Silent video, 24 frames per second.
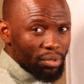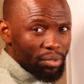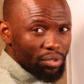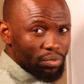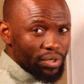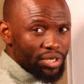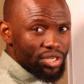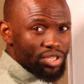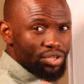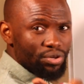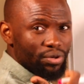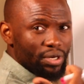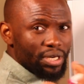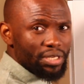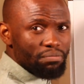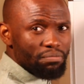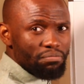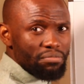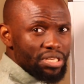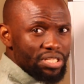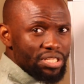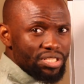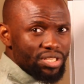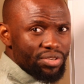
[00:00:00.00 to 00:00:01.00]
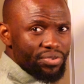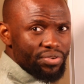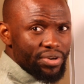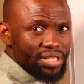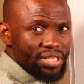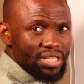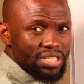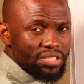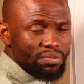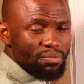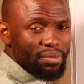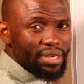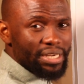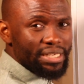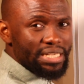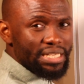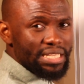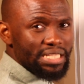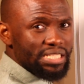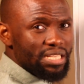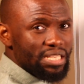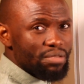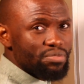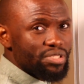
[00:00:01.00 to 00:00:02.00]
But when you are administering this
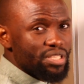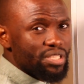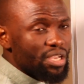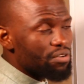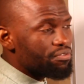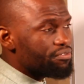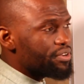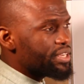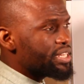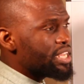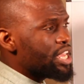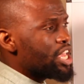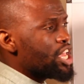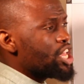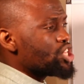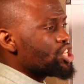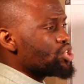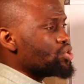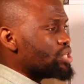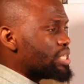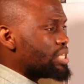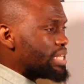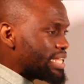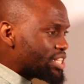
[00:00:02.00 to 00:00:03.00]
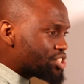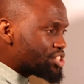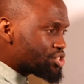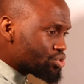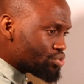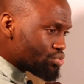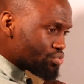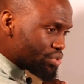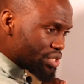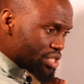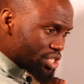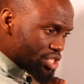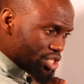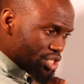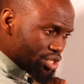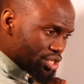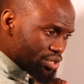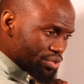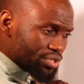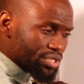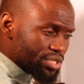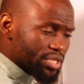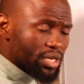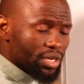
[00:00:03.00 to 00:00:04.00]
magnesium sulfate, you need to
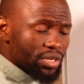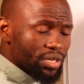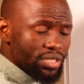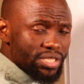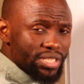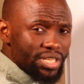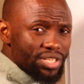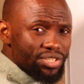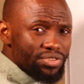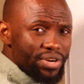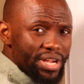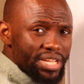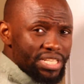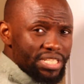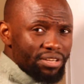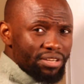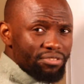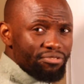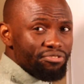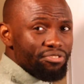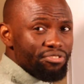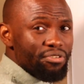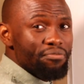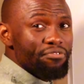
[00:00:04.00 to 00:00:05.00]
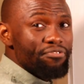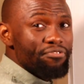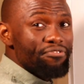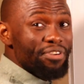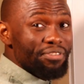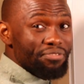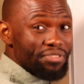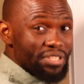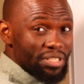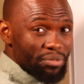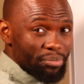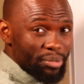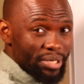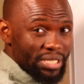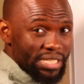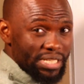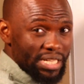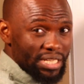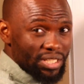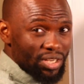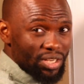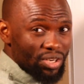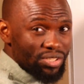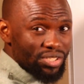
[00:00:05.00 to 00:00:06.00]
reduce the concentration from
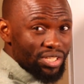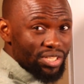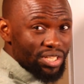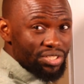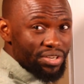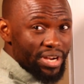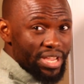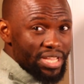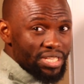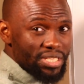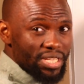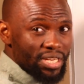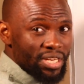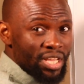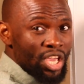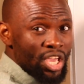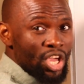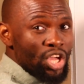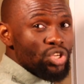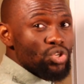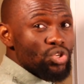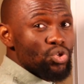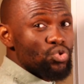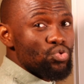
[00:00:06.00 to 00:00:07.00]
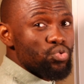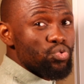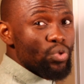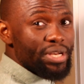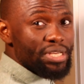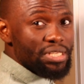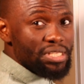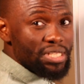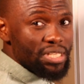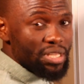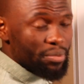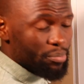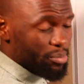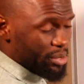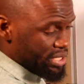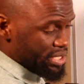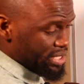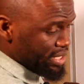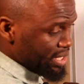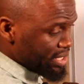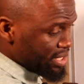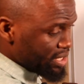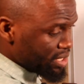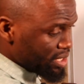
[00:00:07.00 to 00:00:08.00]
50% concentration to
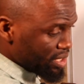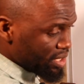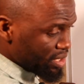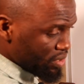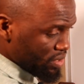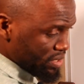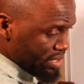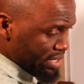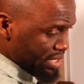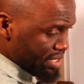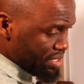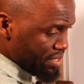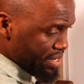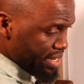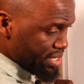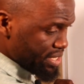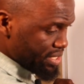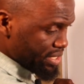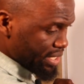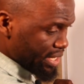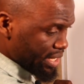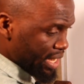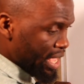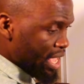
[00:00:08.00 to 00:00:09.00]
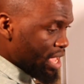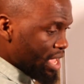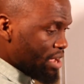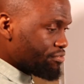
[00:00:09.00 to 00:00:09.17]
20% concentration.